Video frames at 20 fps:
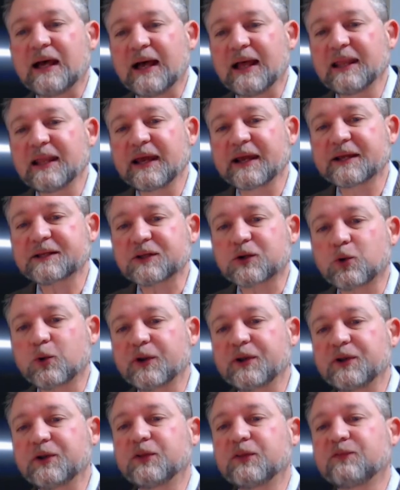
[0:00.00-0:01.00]
Elect
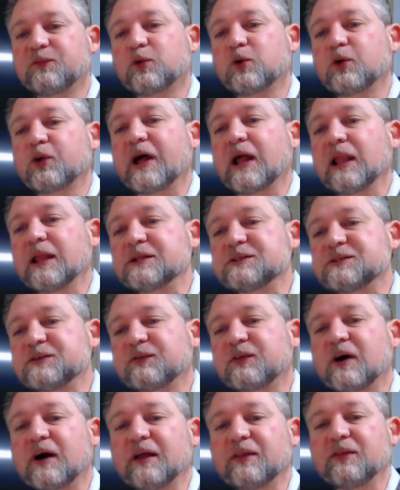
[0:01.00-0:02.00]
according to the foreknowledge
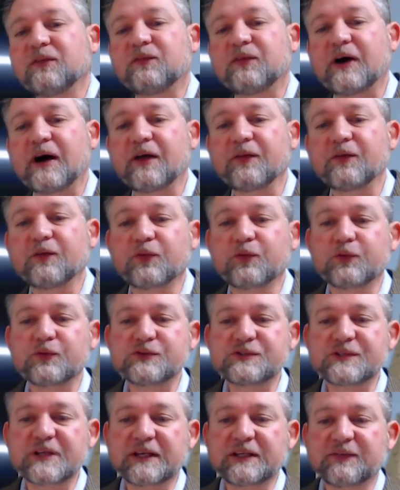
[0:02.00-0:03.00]
of God the Father, through
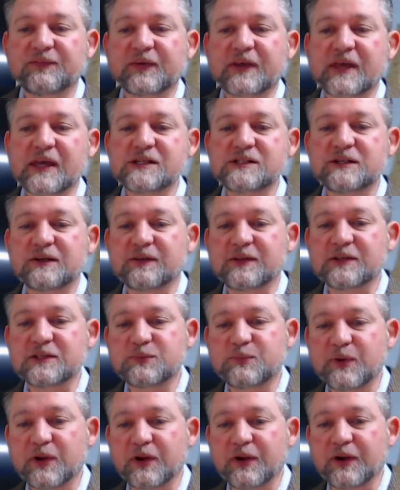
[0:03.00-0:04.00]
sanctification of the
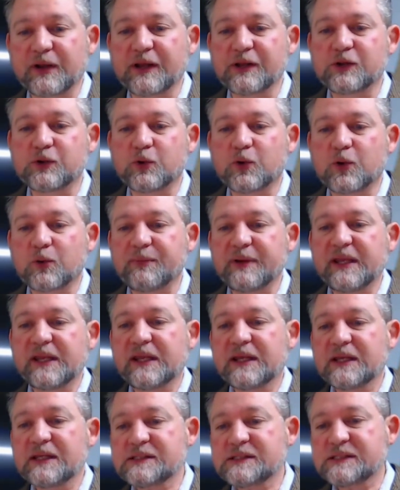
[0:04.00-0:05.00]
Spirit, unto
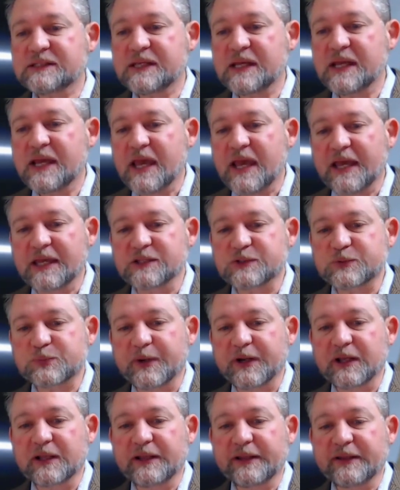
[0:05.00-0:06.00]
obedience and
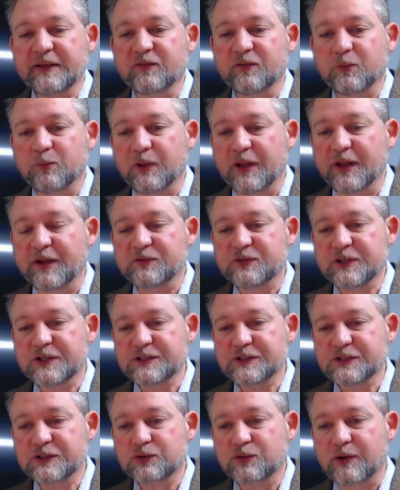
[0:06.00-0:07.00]
sprinkling of the blood of
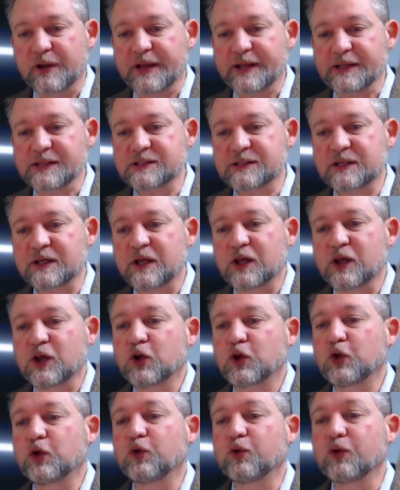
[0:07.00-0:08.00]
Jesus Christ.
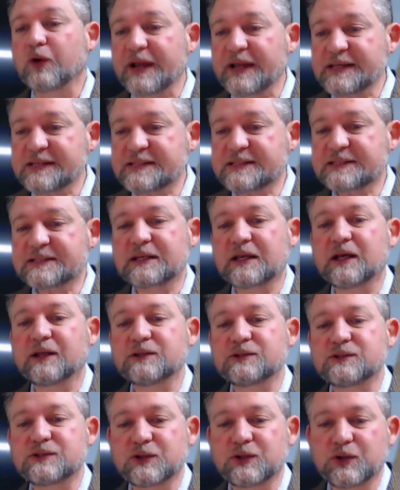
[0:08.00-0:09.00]
Grace
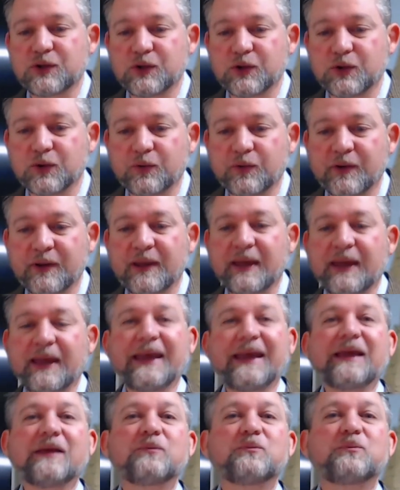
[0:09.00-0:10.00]
unto you,
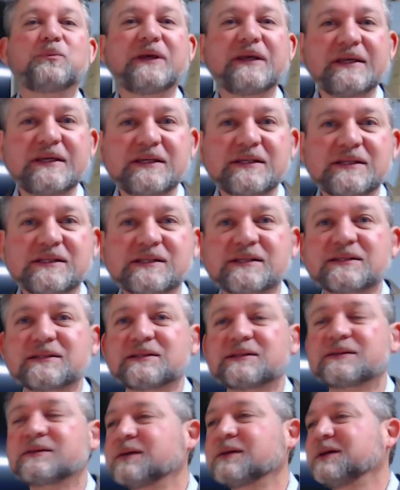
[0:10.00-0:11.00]
and
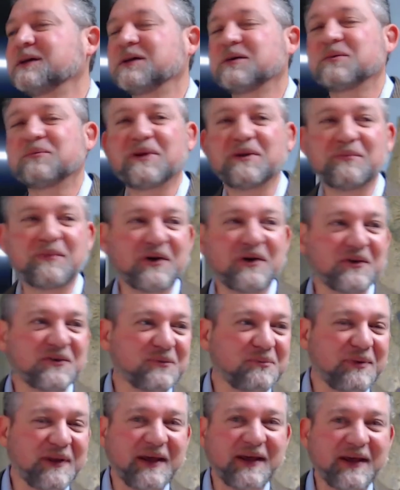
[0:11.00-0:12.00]
peace be
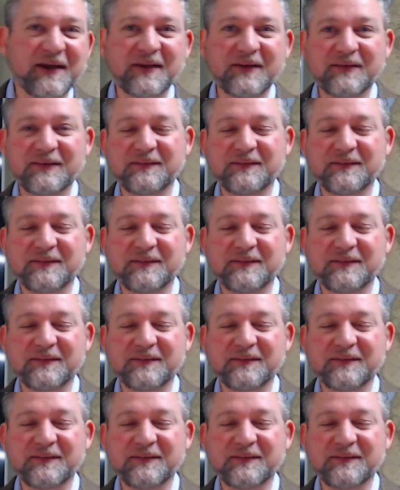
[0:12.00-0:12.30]
multiplied.